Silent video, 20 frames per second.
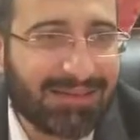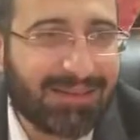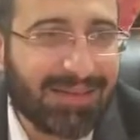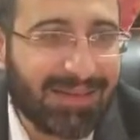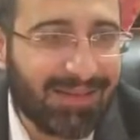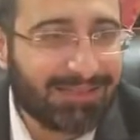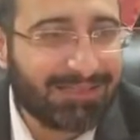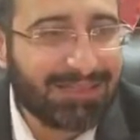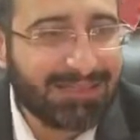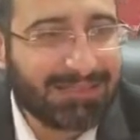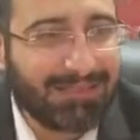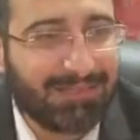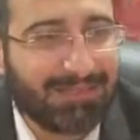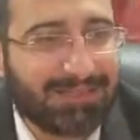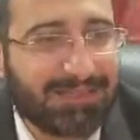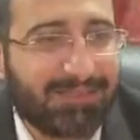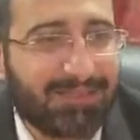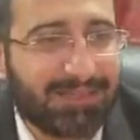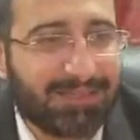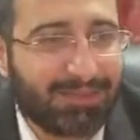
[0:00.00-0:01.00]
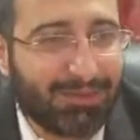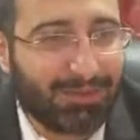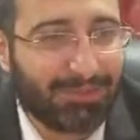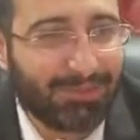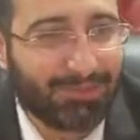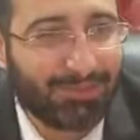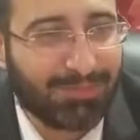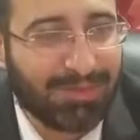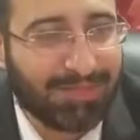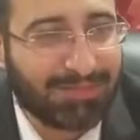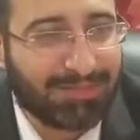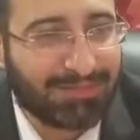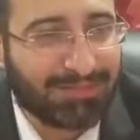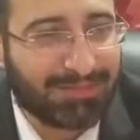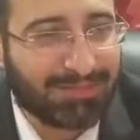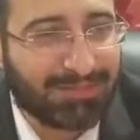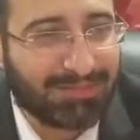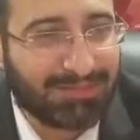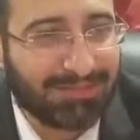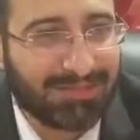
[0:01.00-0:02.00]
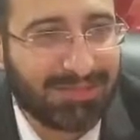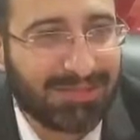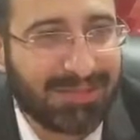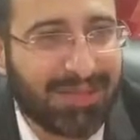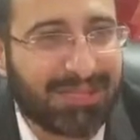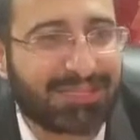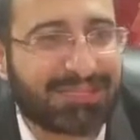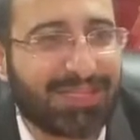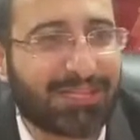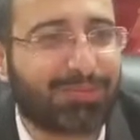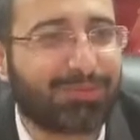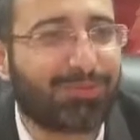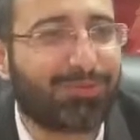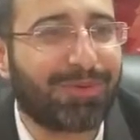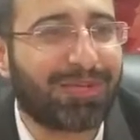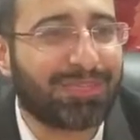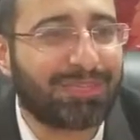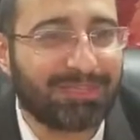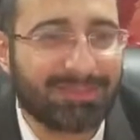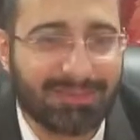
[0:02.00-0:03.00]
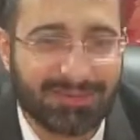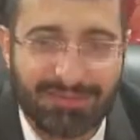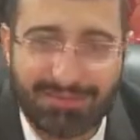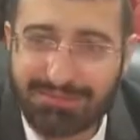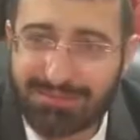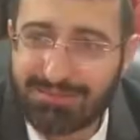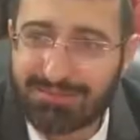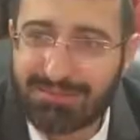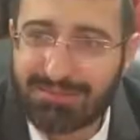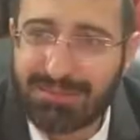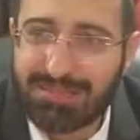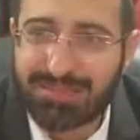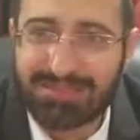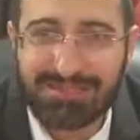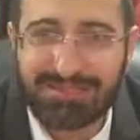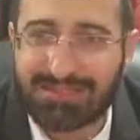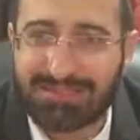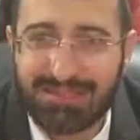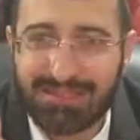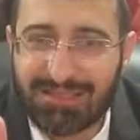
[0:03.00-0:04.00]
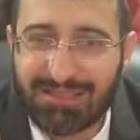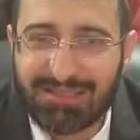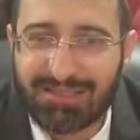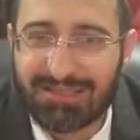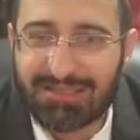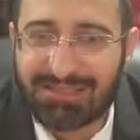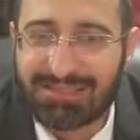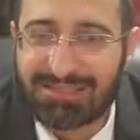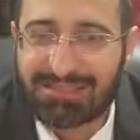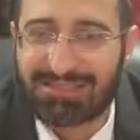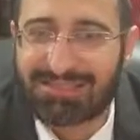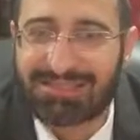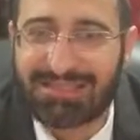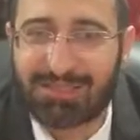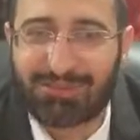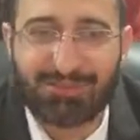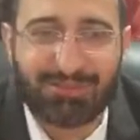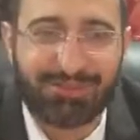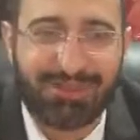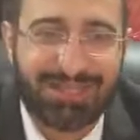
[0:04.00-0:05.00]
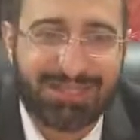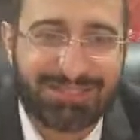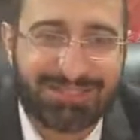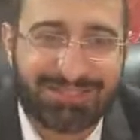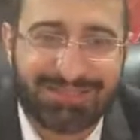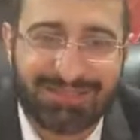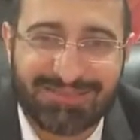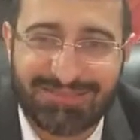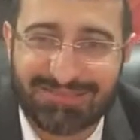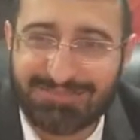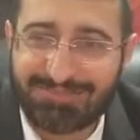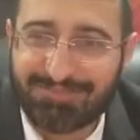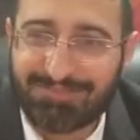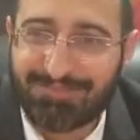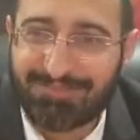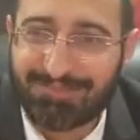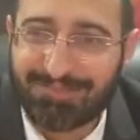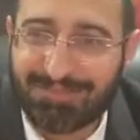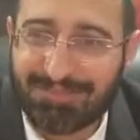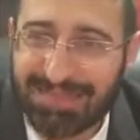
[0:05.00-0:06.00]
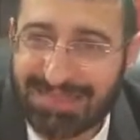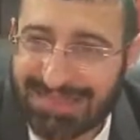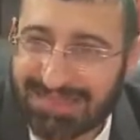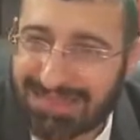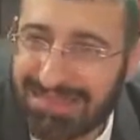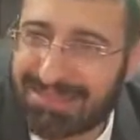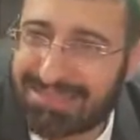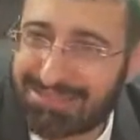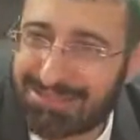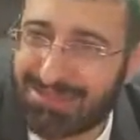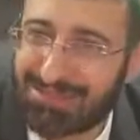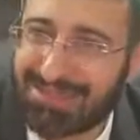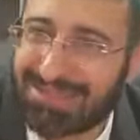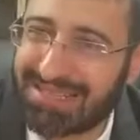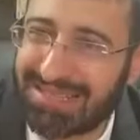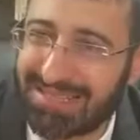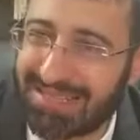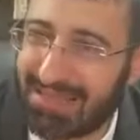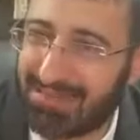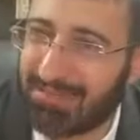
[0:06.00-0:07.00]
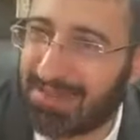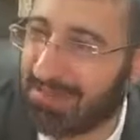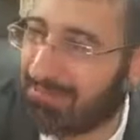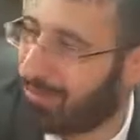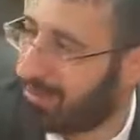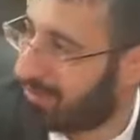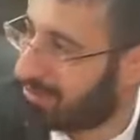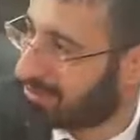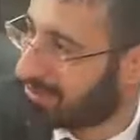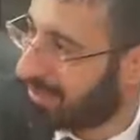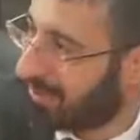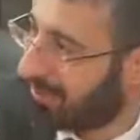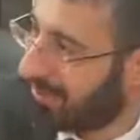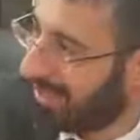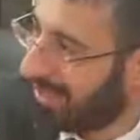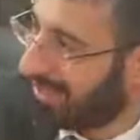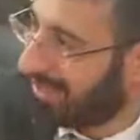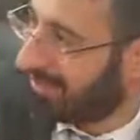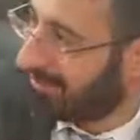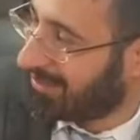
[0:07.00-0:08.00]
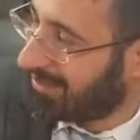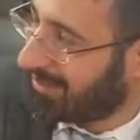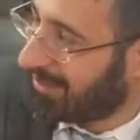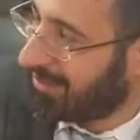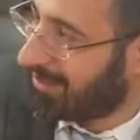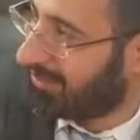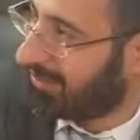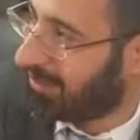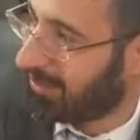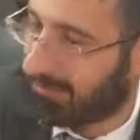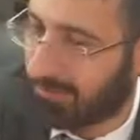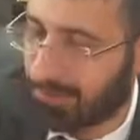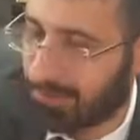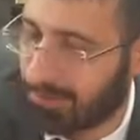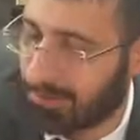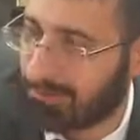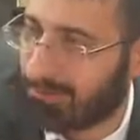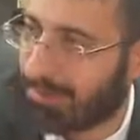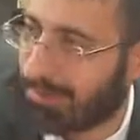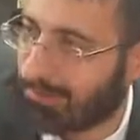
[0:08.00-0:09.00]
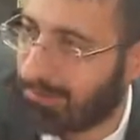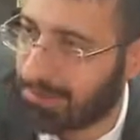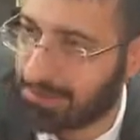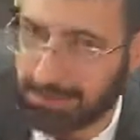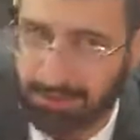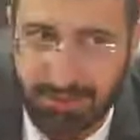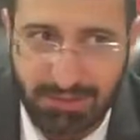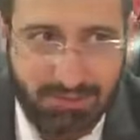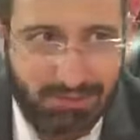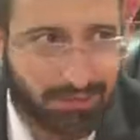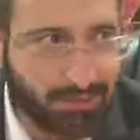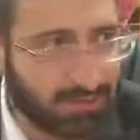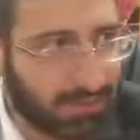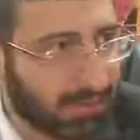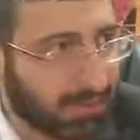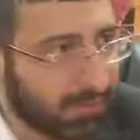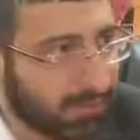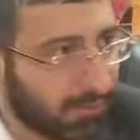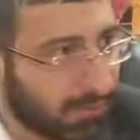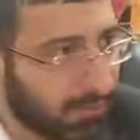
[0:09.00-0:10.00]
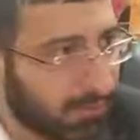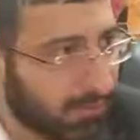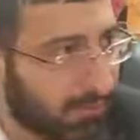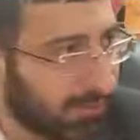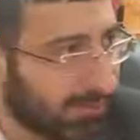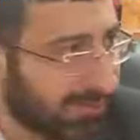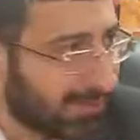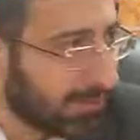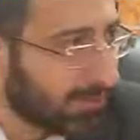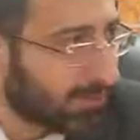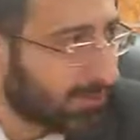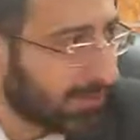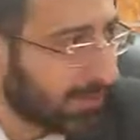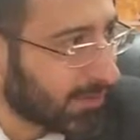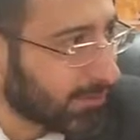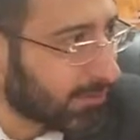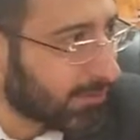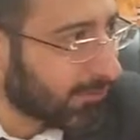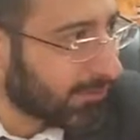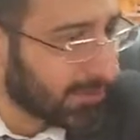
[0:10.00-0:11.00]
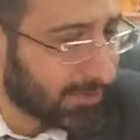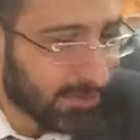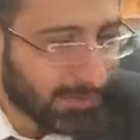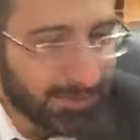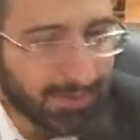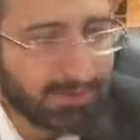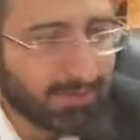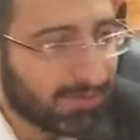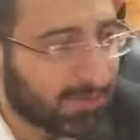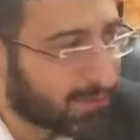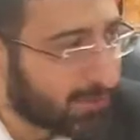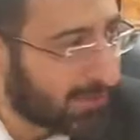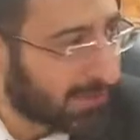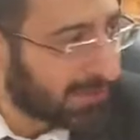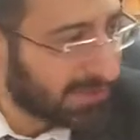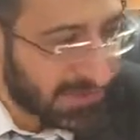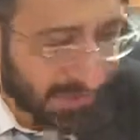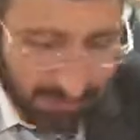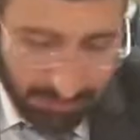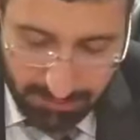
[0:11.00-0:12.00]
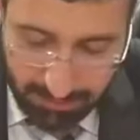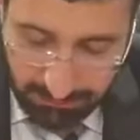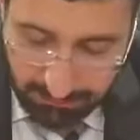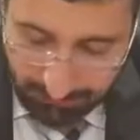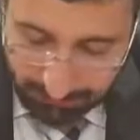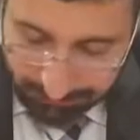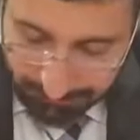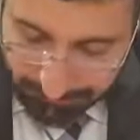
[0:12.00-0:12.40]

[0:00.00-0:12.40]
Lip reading: How do you say when somebody talks too much? Say, exaggeration. He says, this is exaggeration. This story cannot be. He went to Shammai. You need 500 years for that. Can't do that over a split second.